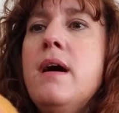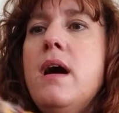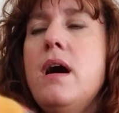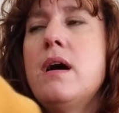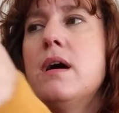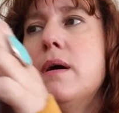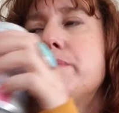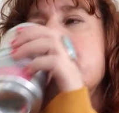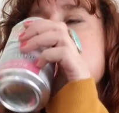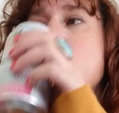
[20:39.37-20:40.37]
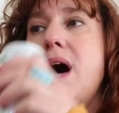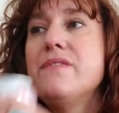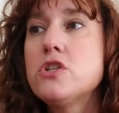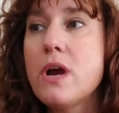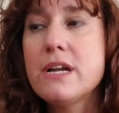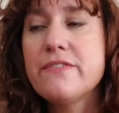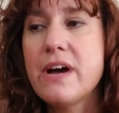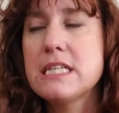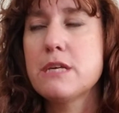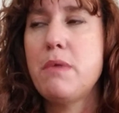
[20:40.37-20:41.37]
Um, so I've been trying to
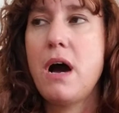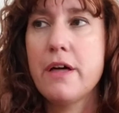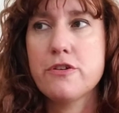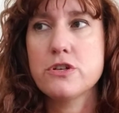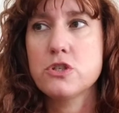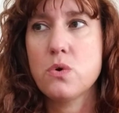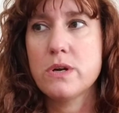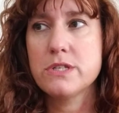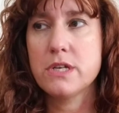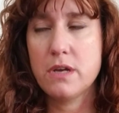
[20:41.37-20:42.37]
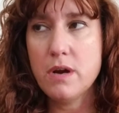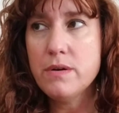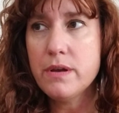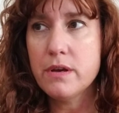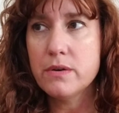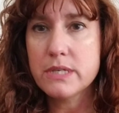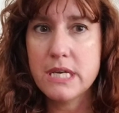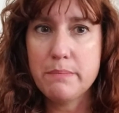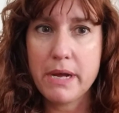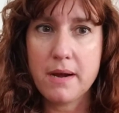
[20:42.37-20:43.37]
find some other stores to go to to
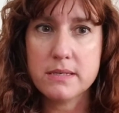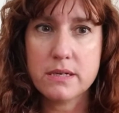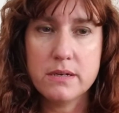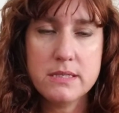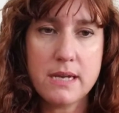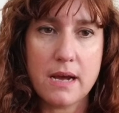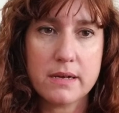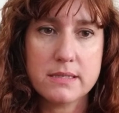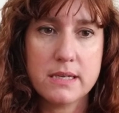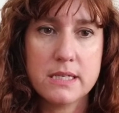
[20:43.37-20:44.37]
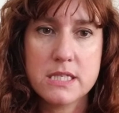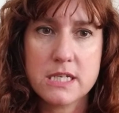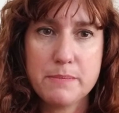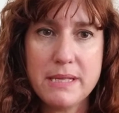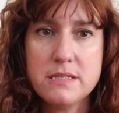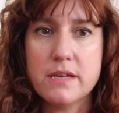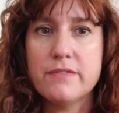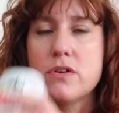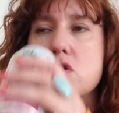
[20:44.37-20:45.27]
keep my cost of goods down because it's expensive.